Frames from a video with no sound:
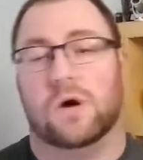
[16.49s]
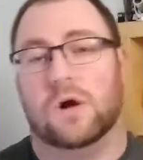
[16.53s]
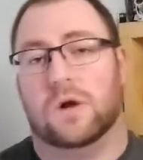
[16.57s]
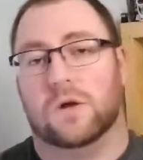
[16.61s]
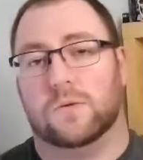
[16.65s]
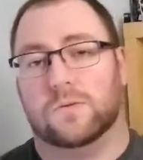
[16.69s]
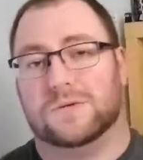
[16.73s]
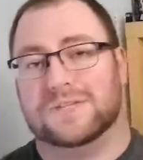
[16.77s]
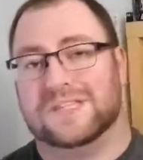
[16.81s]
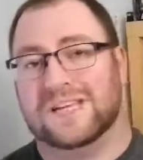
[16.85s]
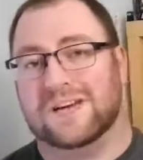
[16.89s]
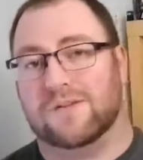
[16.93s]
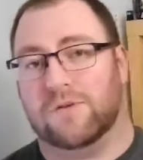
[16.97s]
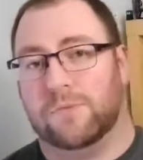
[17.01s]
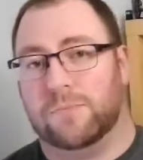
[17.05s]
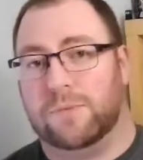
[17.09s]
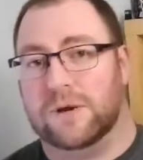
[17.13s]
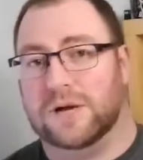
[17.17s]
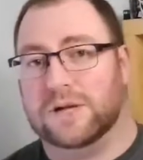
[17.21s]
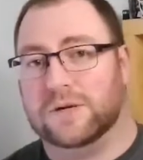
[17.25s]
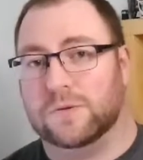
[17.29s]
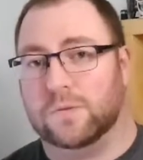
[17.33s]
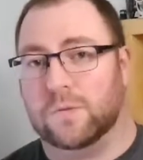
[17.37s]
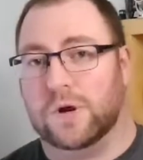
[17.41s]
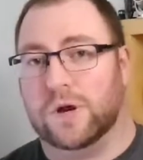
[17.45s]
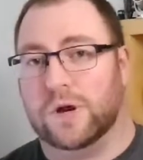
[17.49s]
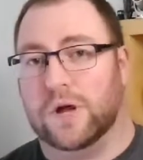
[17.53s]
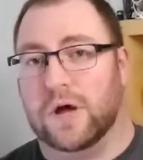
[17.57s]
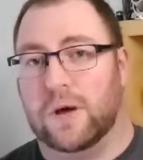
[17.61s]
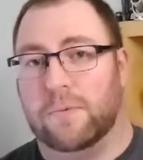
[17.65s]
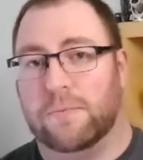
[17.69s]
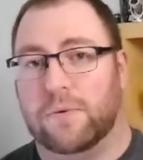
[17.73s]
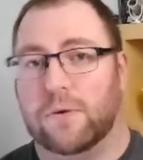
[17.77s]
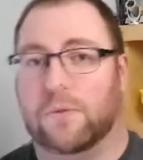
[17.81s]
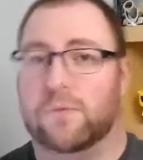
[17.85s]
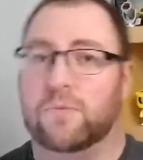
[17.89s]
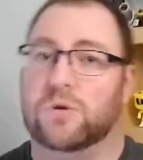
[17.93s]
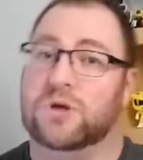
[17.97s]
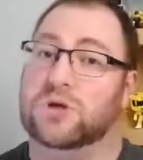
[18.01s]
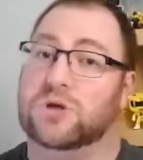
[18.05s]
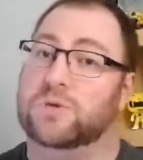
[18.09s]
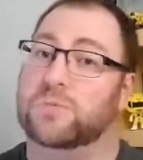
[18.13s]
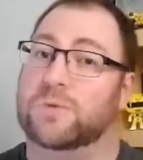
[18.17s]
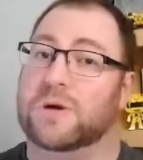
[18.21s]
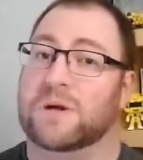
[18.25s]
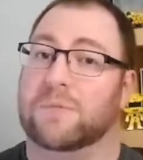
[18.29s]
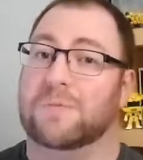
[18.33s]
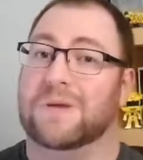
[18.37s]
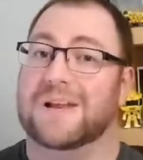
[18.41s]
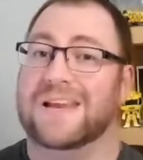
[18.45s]
While I was there I picked one up
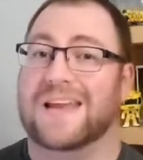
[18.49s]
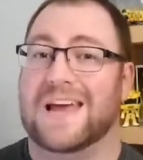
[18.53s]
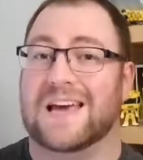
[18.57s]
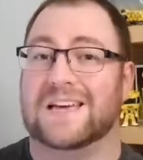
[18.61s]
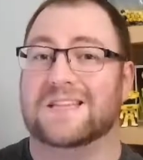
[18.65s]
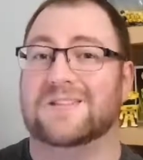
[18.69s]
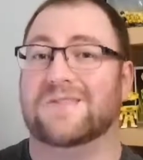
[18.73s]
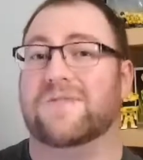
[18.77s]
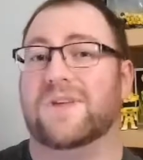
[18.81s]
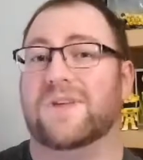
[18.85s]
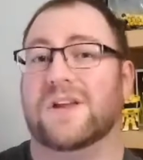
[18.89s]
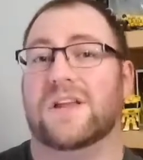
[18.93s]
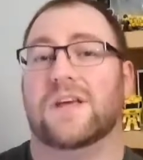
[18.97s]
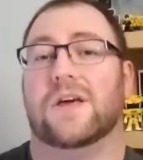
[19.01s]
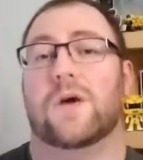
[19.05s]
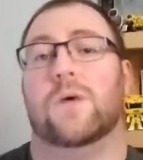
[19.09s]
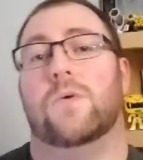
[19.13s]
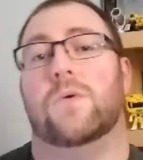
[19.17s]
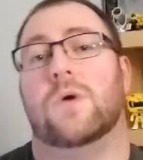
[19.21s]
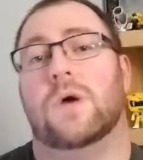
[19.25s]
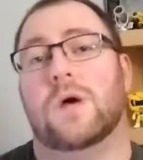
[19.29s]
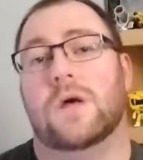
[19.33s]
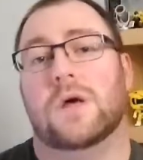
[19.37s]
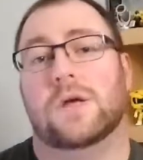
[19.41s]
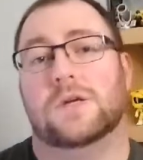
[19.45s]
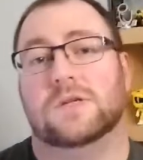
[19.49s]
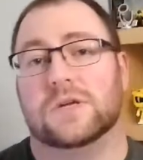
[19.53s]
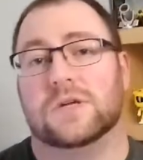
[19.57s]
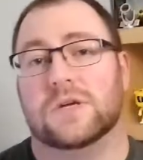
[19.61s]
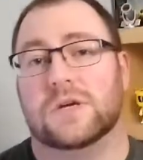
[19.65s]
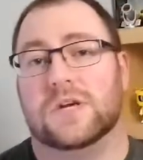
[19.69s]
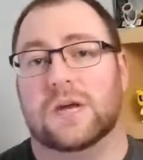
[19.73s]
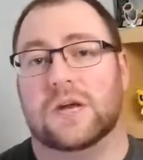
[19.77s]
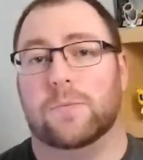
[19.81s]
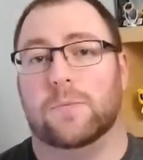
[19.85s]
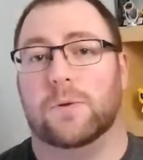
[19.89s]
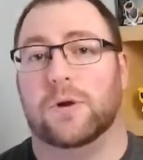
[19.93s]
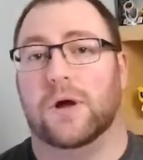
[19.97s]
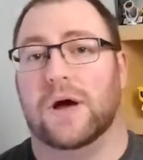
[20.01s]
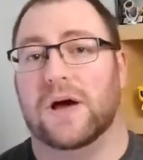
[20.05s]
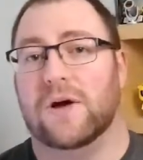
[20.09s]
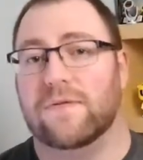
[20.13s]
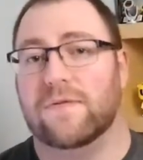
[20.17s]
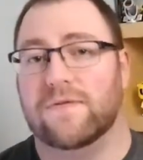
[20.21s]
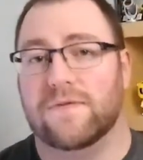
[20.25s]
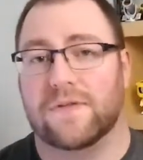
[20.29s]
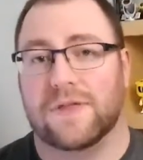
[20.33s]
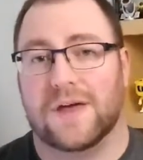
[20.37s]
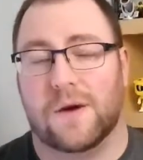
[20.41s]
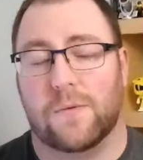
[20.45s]
which will be in my next video so keep an eye
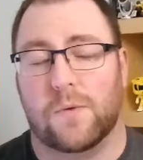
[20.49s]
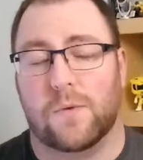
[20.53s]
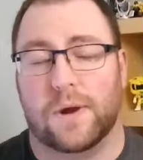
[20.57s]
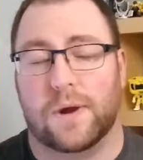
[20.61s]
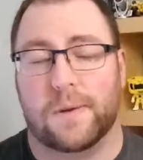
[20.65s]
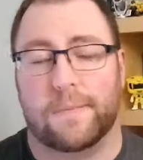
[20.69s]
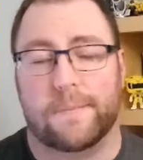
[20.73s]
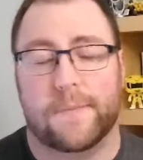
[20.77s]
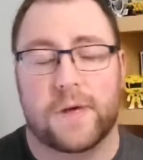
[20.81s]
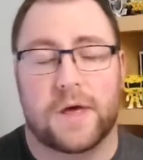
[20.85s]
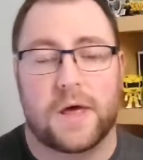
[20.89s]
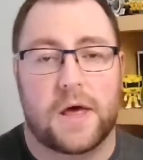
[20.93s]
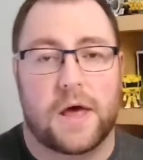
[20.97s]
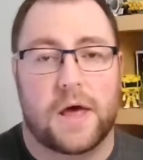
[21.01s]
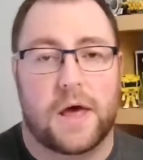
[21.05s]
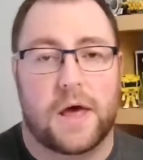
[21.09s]
out for that one.